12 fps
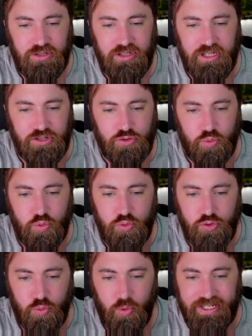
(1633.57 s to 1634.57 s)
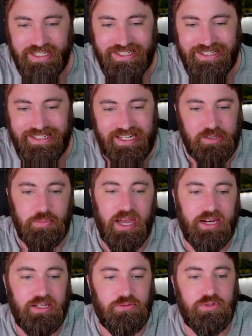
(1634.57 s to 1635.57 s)
get 226
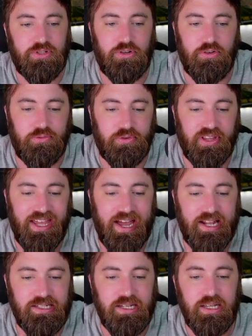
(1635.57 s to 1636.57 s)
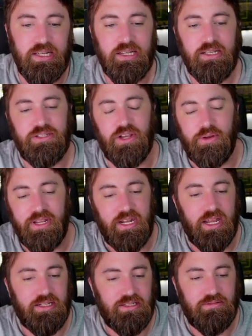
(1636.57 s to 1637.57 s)
back in return for that. So
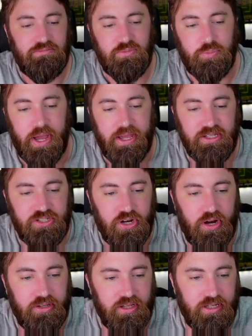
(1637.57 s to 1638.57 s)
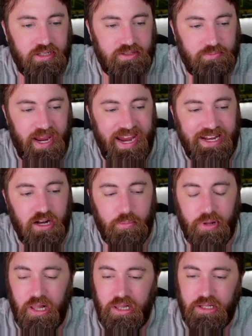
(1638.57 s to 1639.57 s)
it by the chart, that is paying
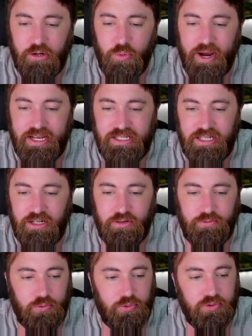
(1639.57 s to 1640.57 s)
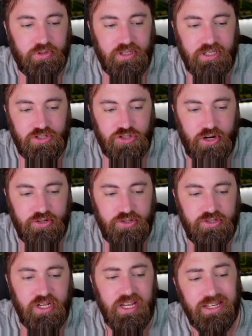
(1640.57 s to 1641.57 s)
up a little ways here for the
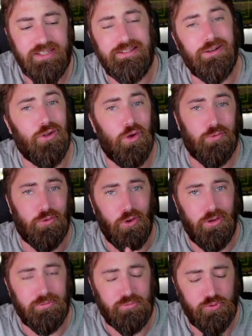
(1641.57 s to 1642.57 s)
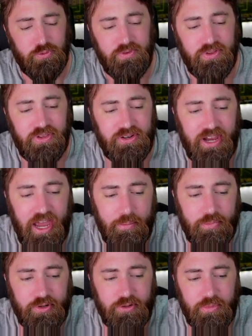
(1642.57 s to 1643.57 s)
Chargers. Still overall improved their
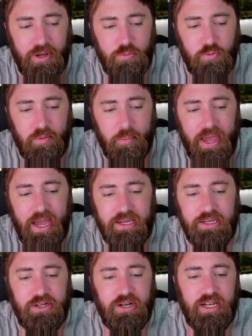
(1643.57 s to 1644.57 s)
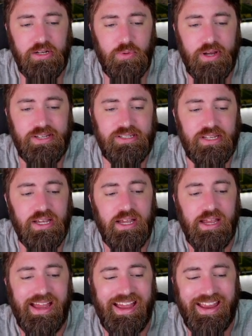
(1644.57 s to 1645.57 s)
capital by moving back here anyways.
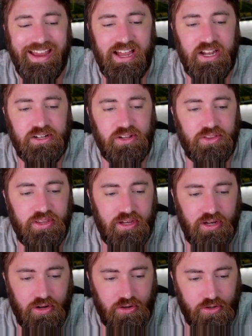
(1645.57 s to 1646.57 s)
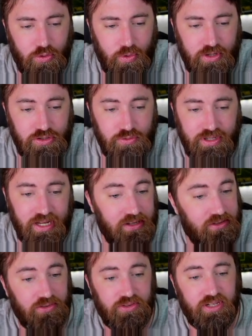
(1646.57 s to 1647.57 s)
And they are going to
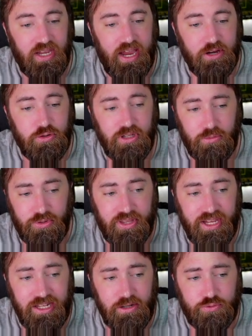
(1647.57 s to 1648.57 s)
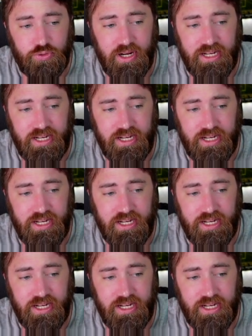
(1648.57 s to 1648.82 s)
get the guy who they were thinking of